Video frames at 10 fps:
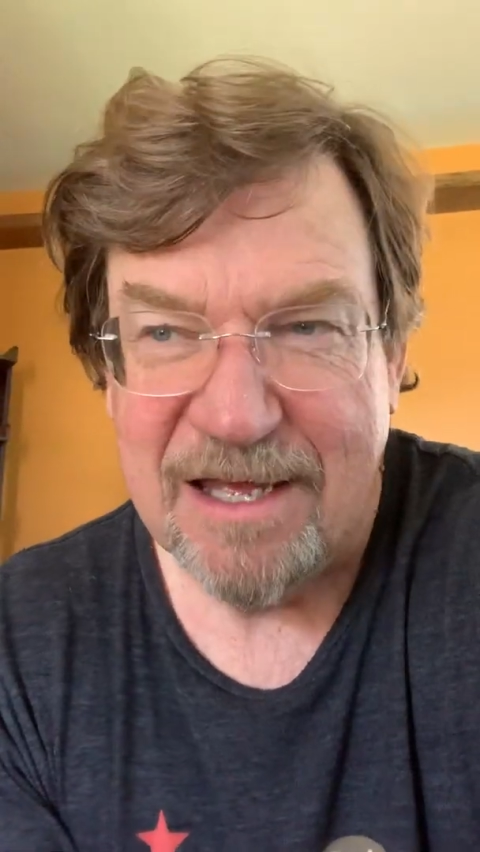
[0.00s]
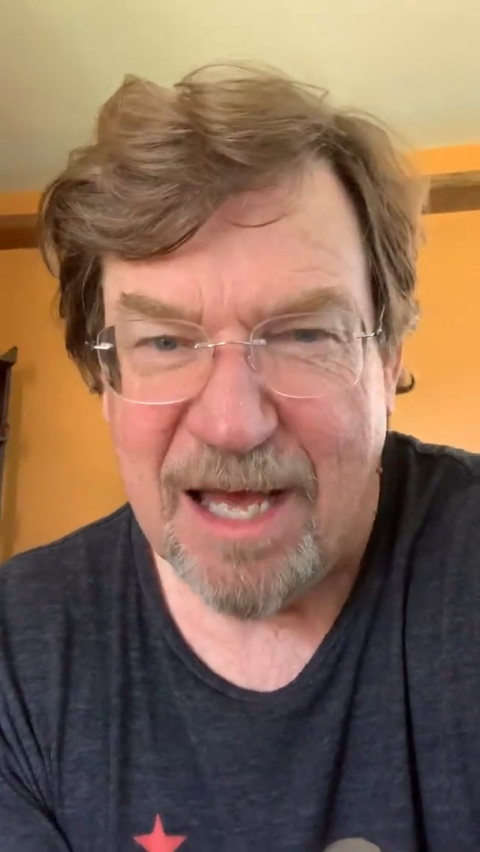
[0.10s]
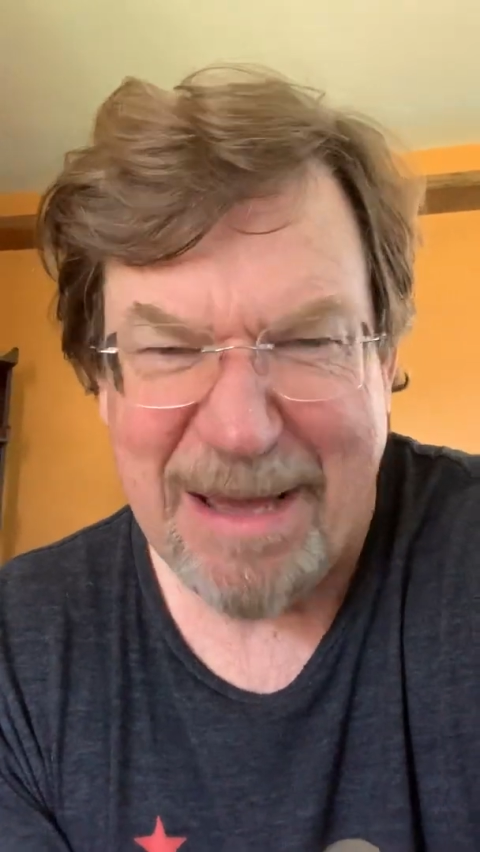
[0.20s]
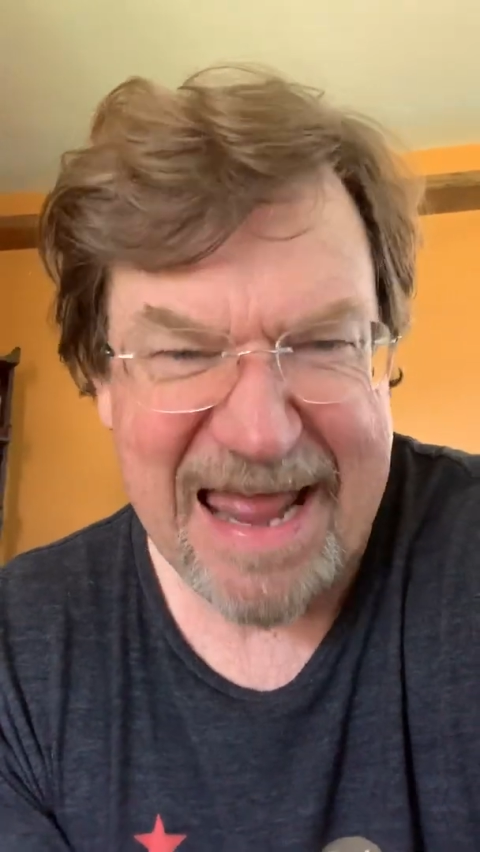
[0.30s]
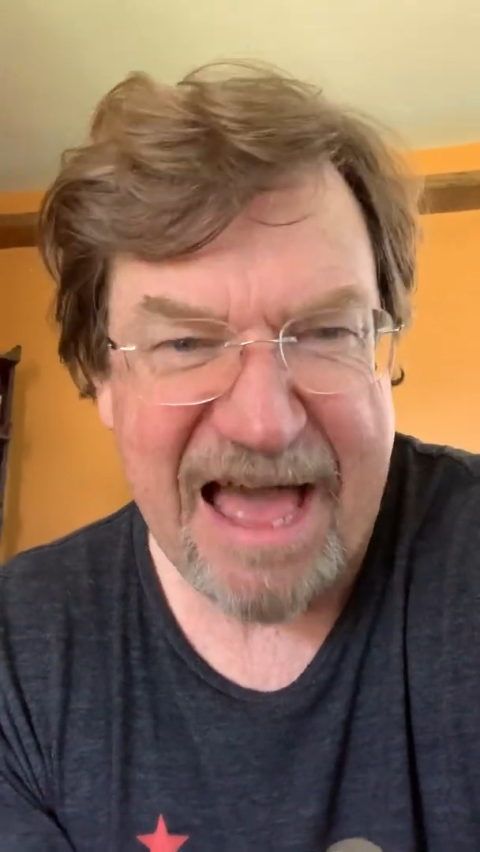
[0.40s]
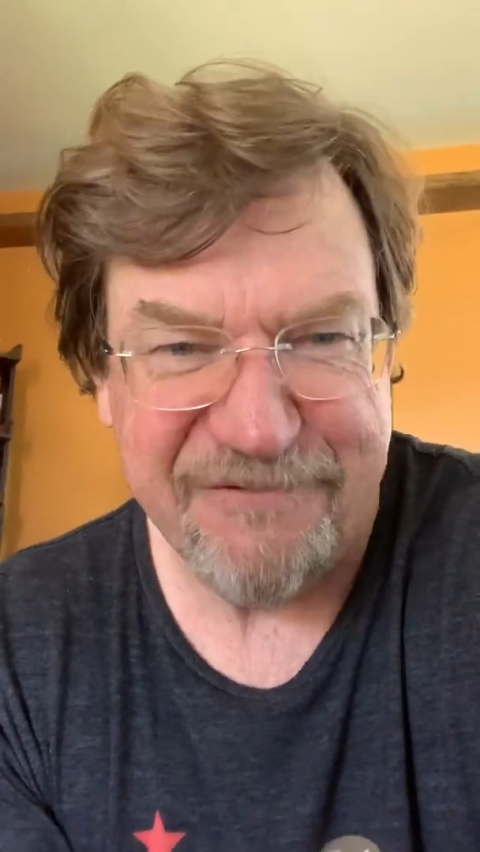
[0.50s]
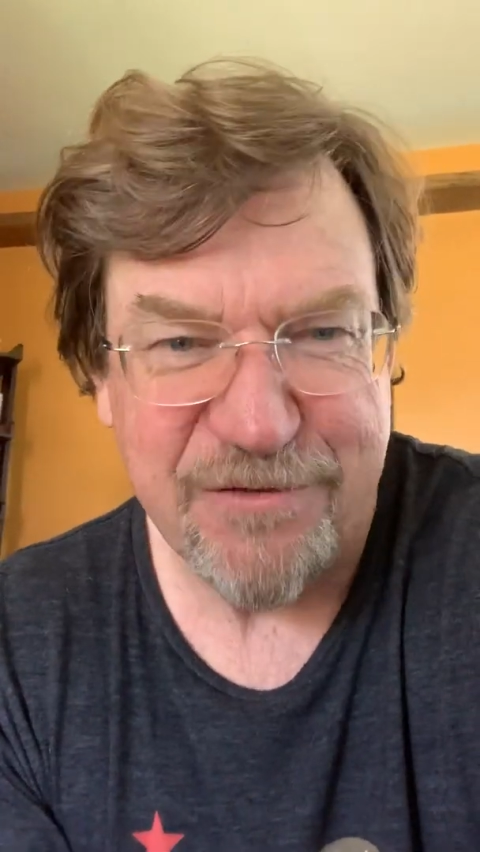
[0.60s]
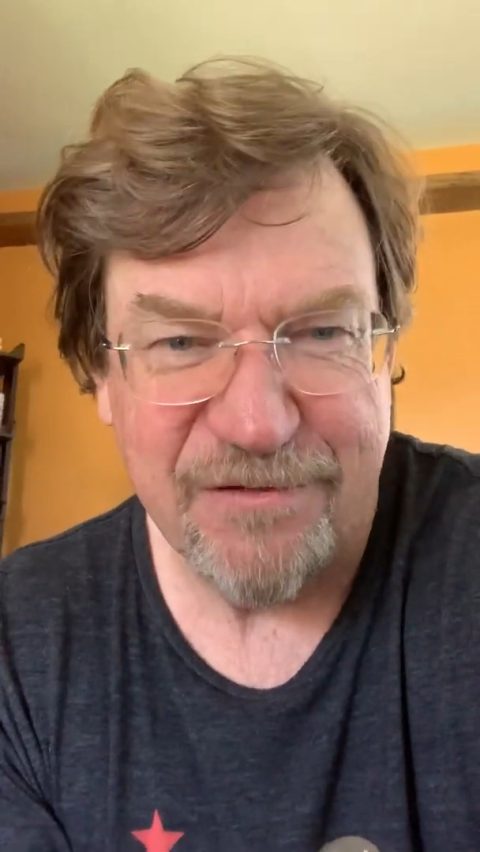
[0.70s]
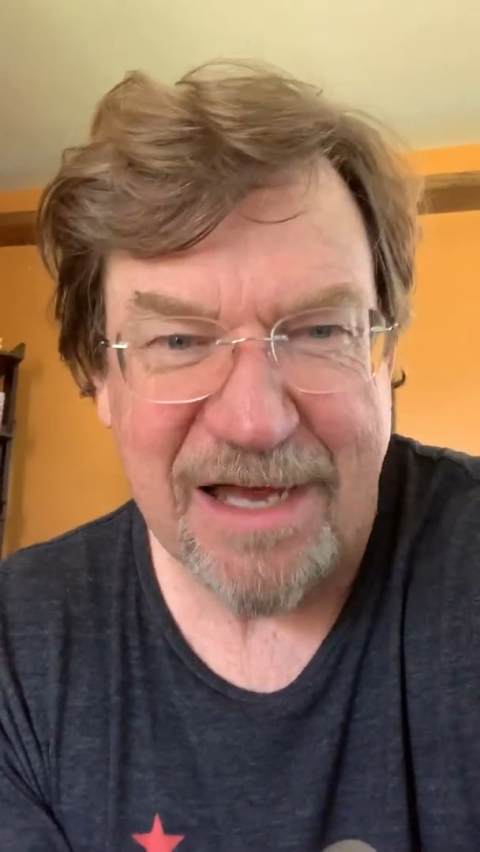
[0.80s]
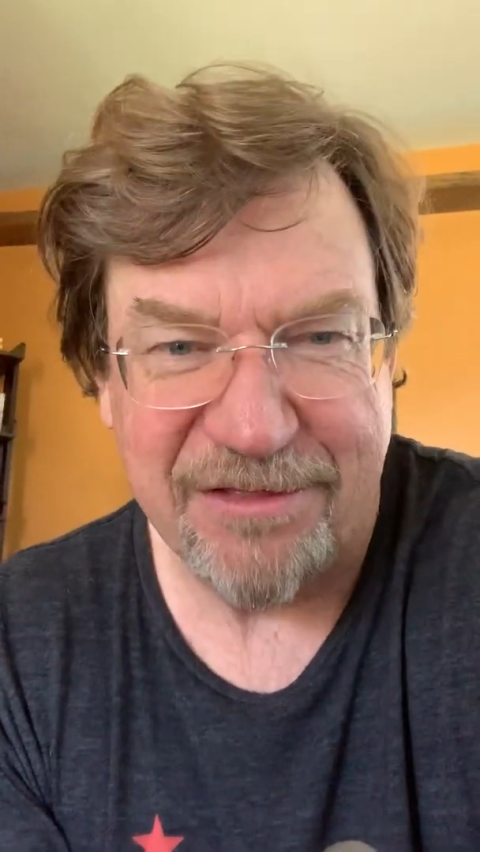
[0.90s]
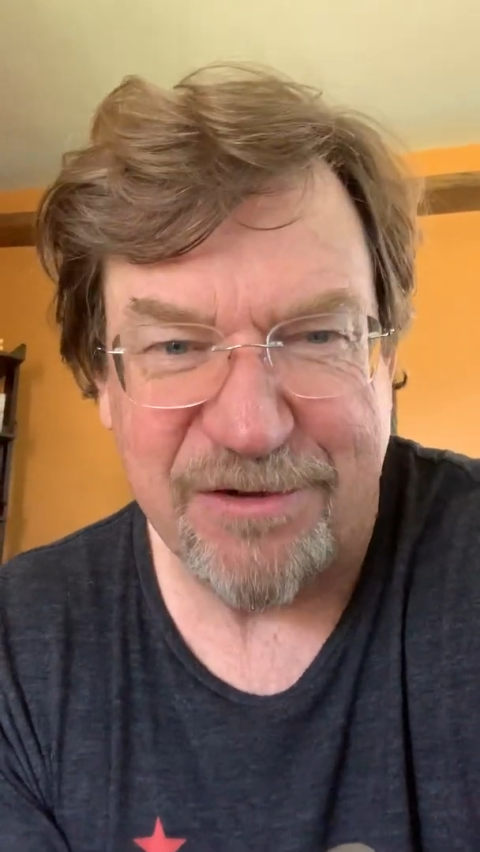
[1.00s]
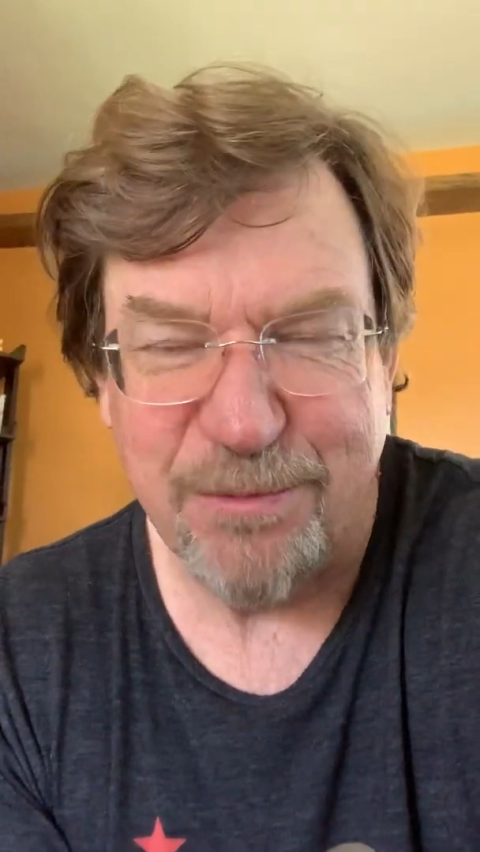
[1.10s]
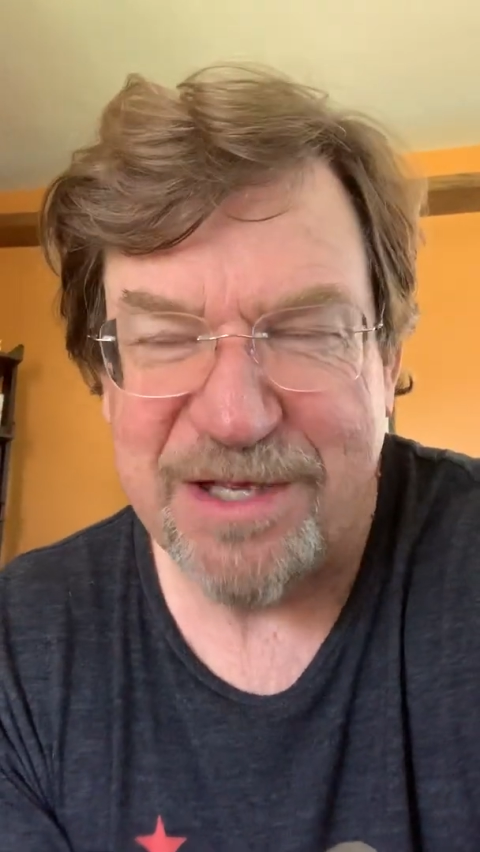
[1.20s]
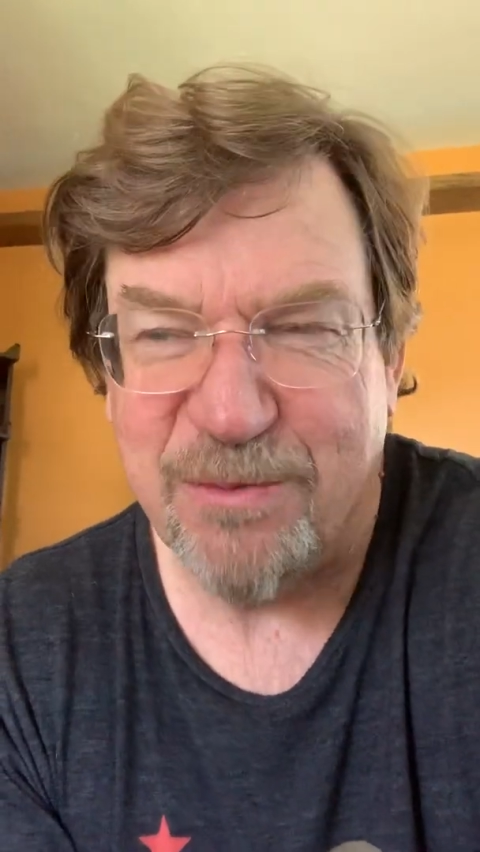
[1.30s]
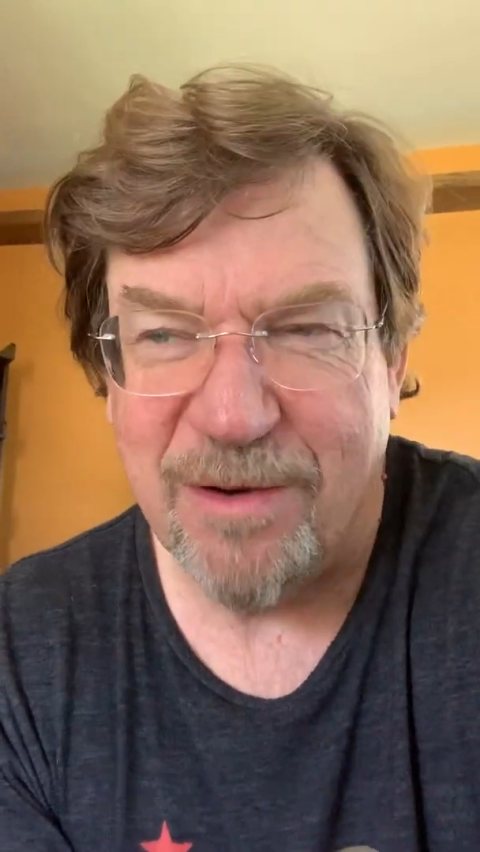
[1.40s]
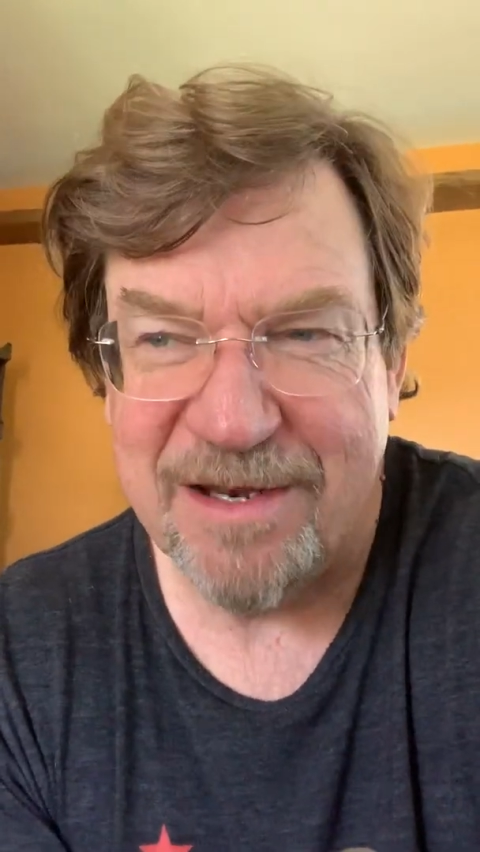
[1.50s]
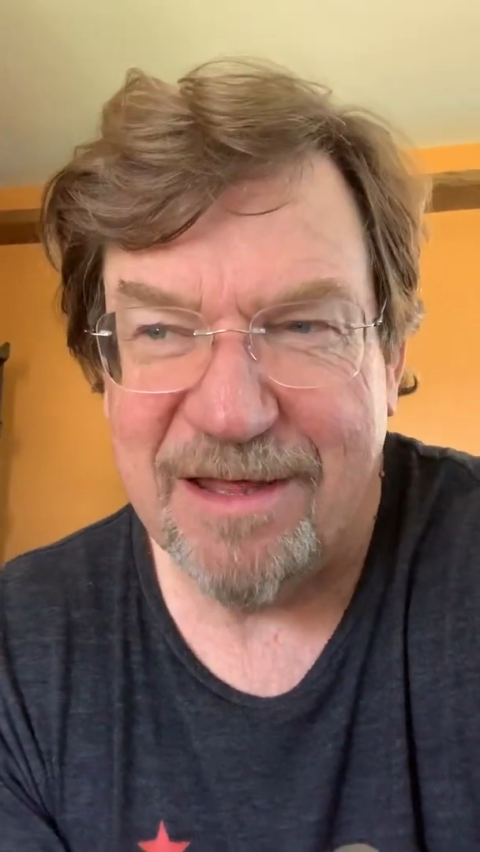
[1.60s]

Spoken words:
About half of you have gotten through week 1.